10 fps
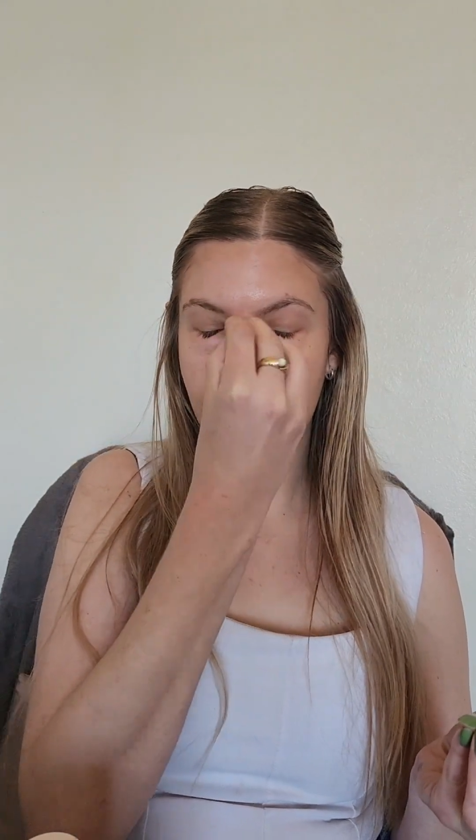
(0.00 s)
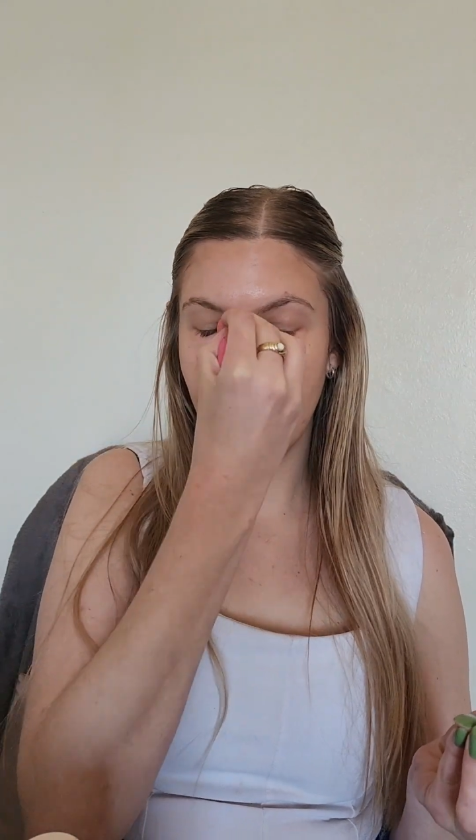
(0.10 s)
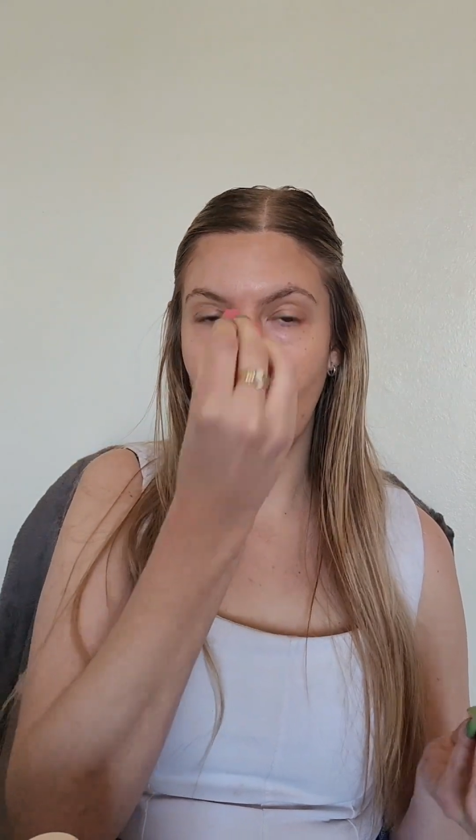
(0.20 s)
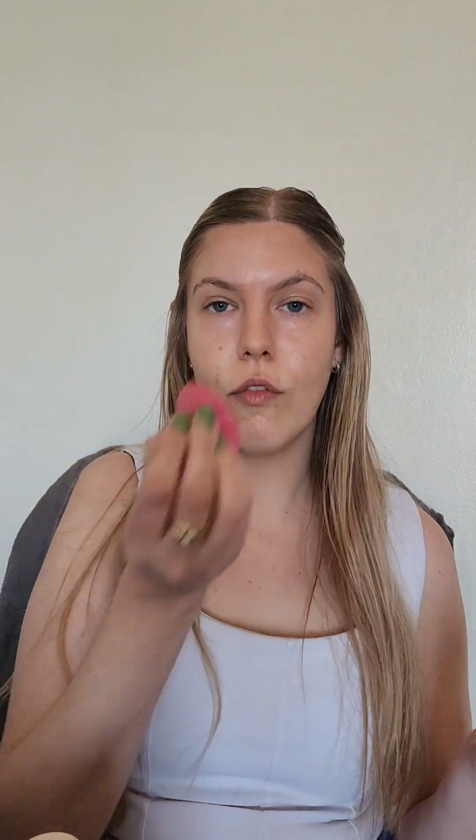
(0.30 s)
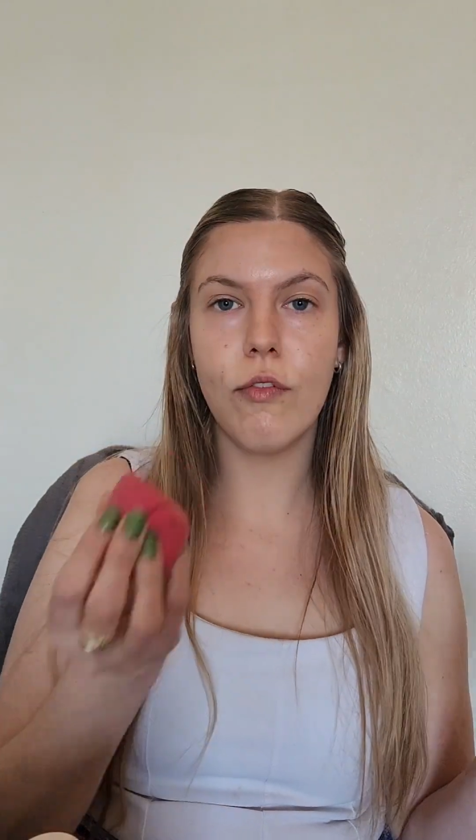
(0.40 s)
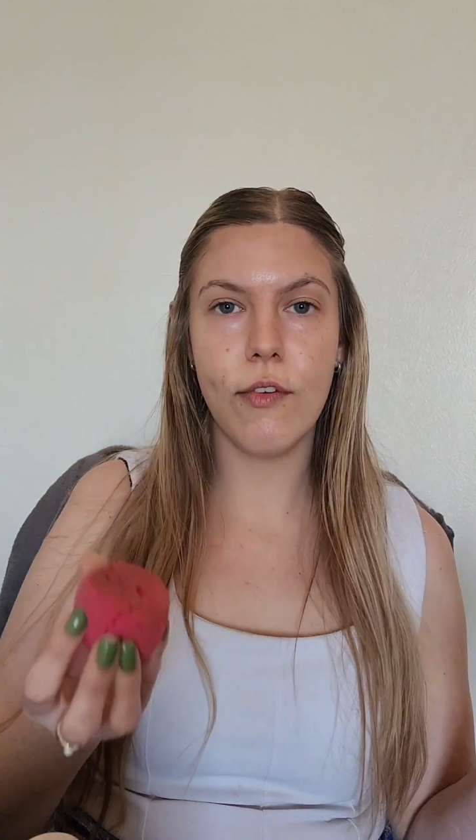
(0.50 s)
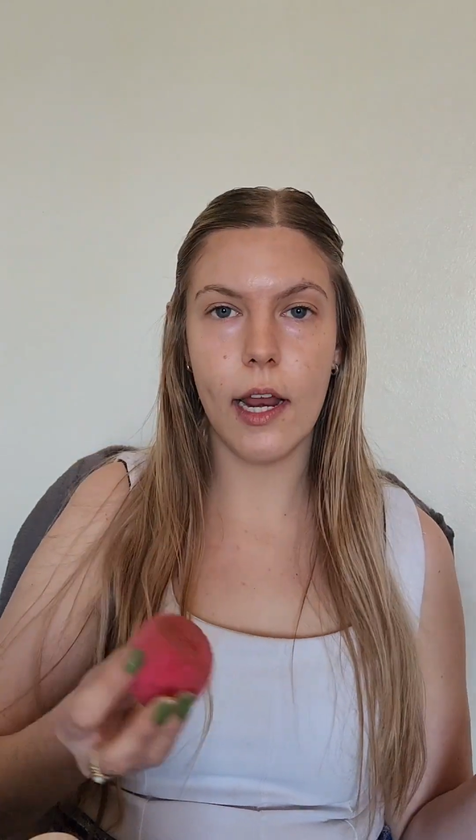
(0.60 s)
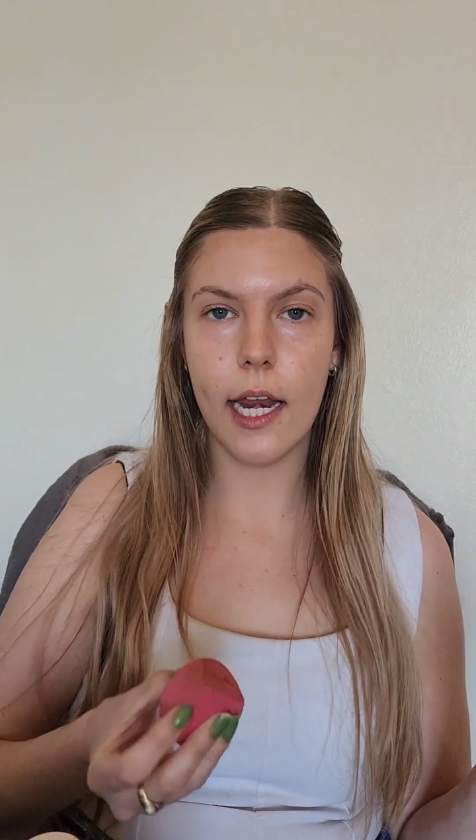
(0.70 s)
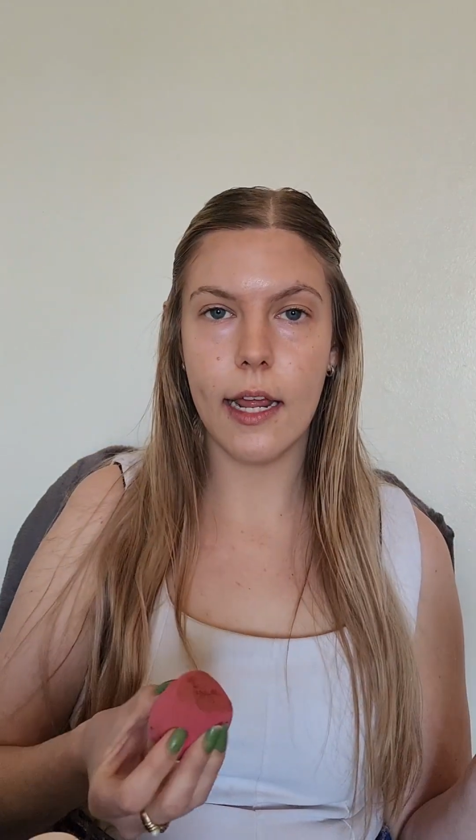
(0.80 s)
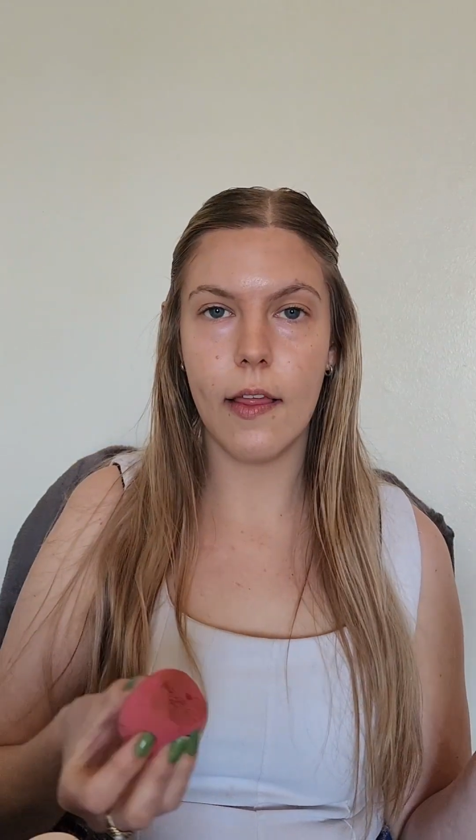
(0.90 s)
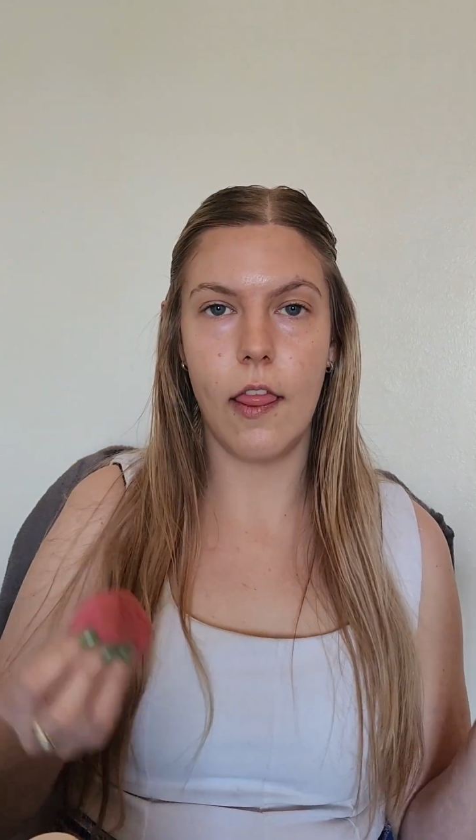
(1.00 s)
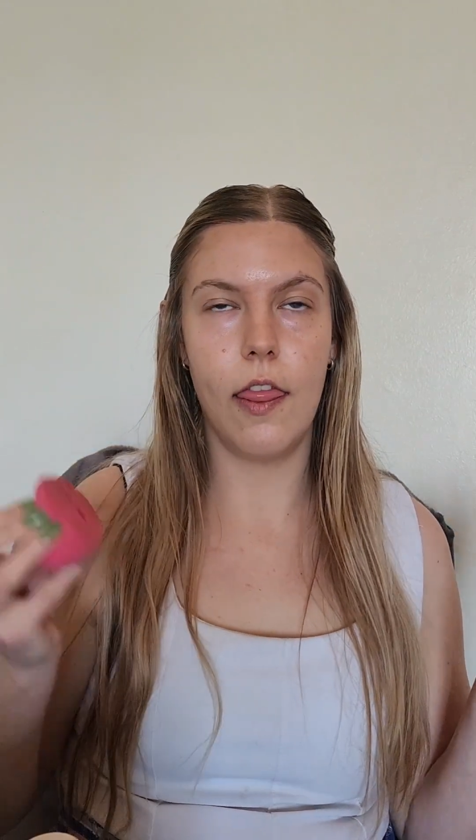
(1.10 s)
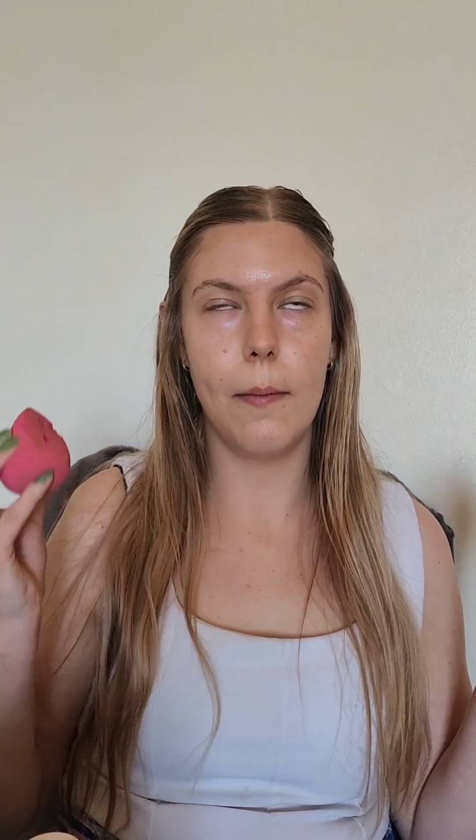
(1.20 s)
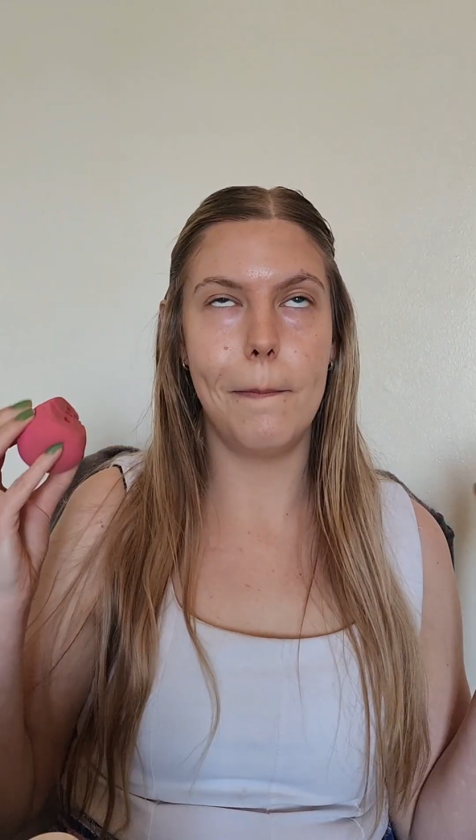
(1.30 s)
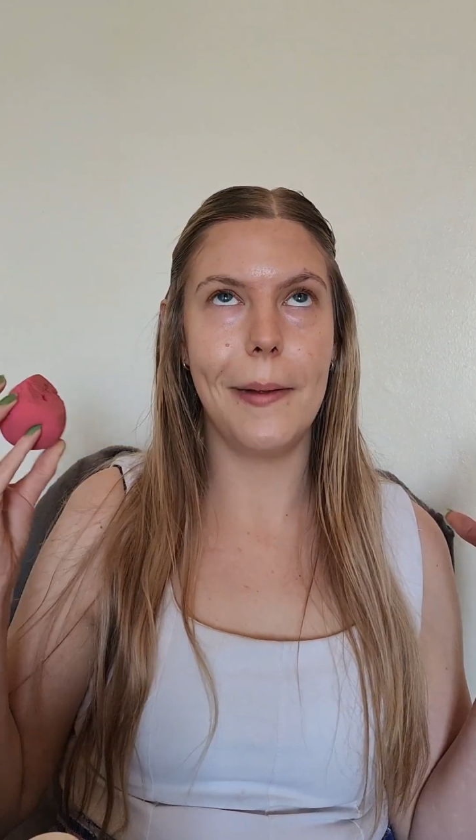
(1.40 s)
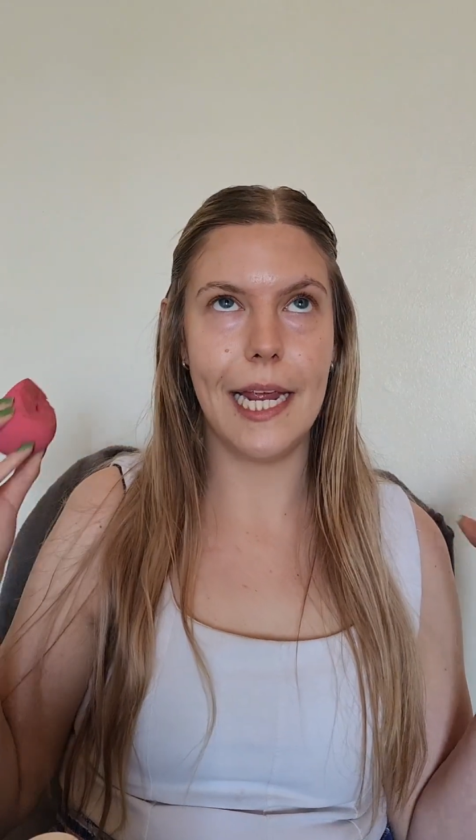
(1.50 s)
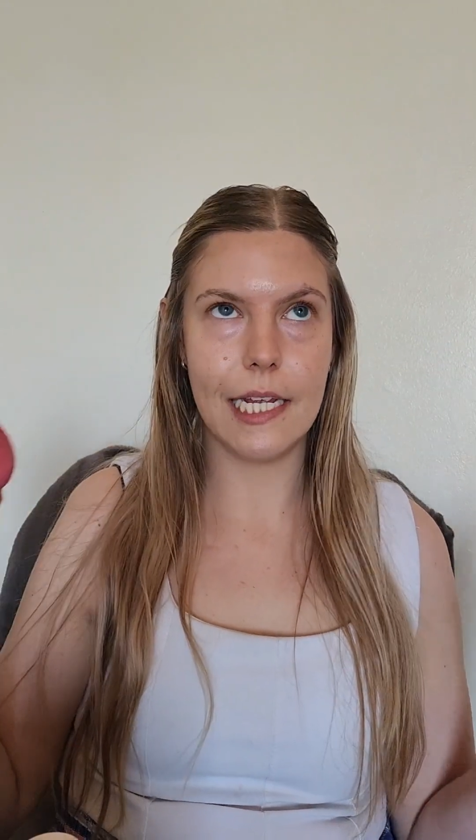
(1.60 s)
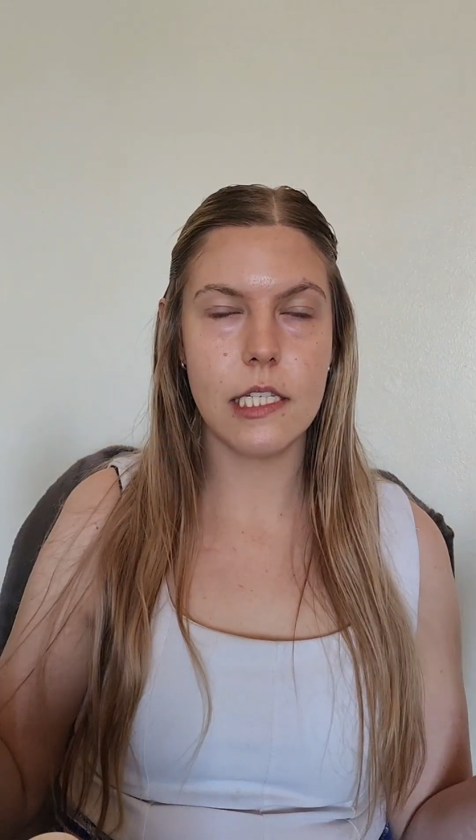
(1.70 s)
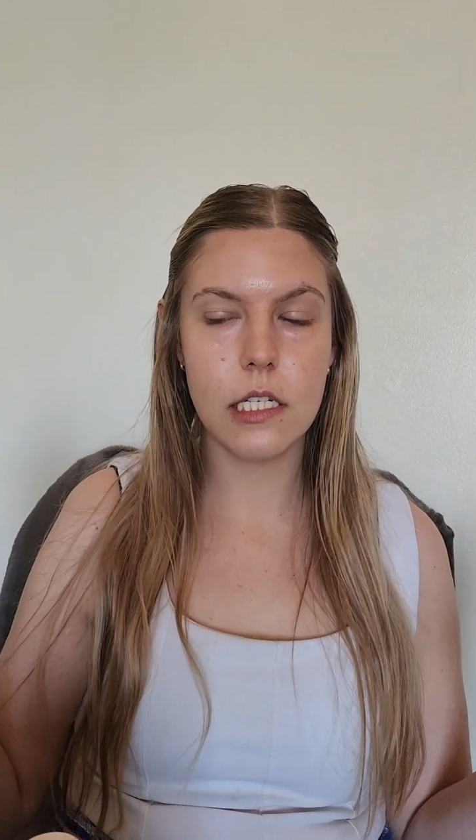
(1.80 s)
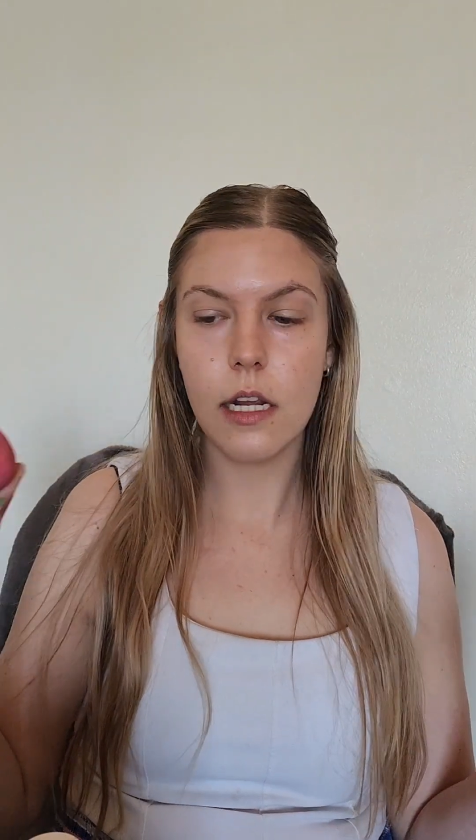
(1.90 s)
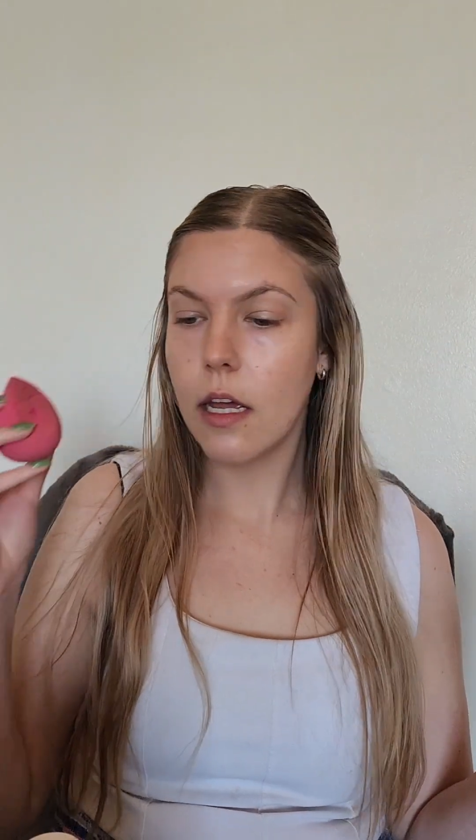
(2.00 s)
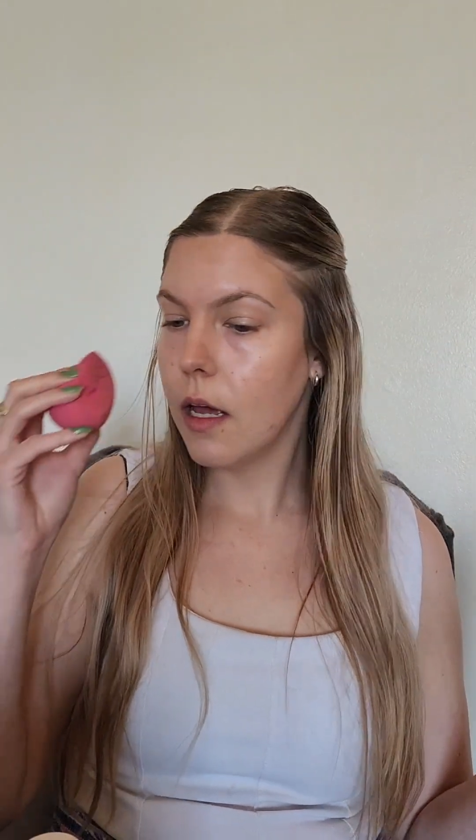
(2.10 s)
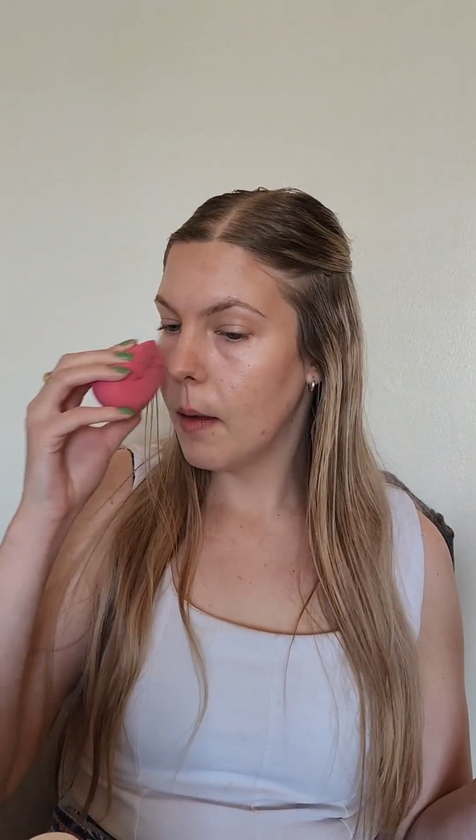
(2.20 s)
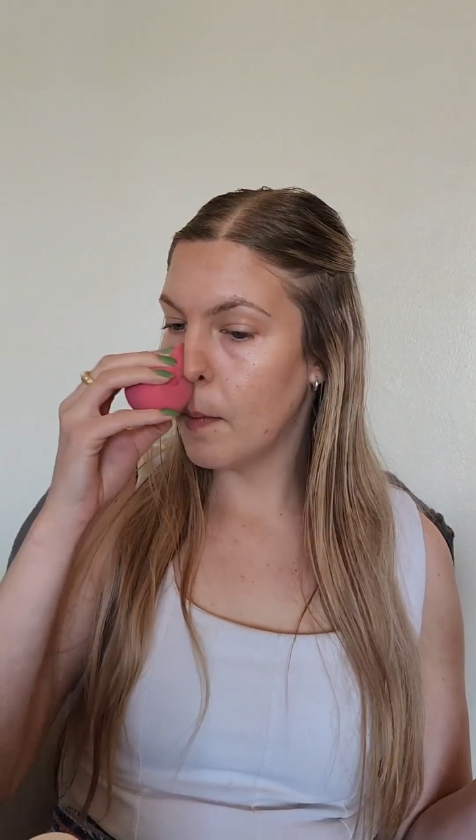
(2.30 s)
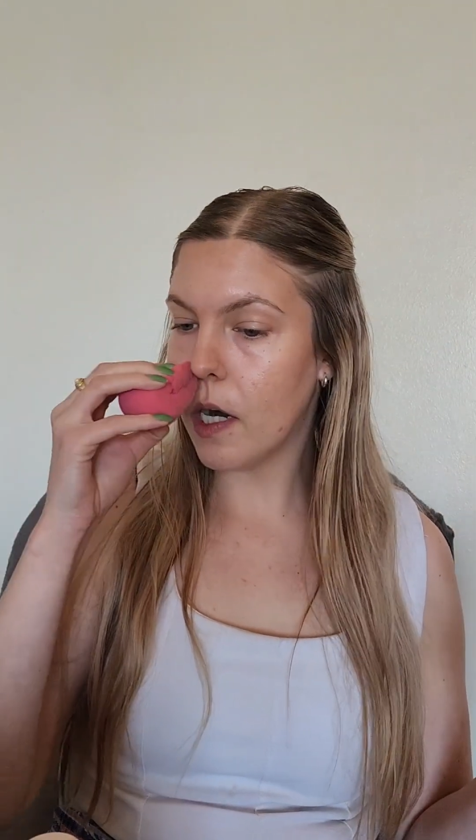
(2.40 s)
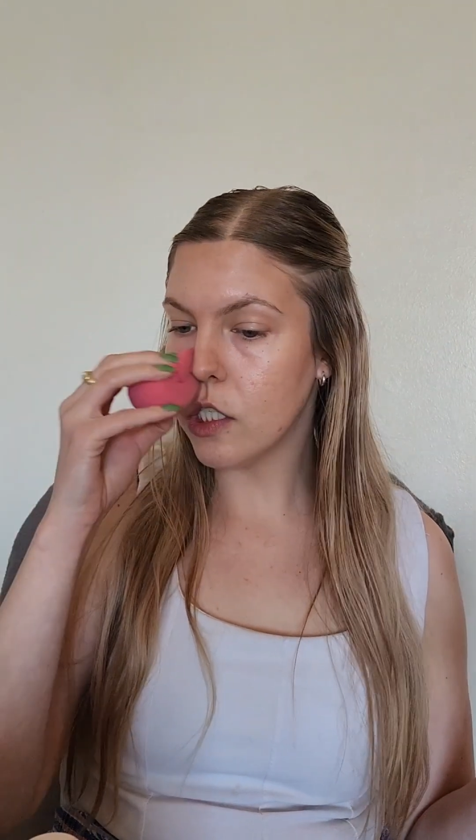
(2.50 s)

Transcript: not feeling the best, but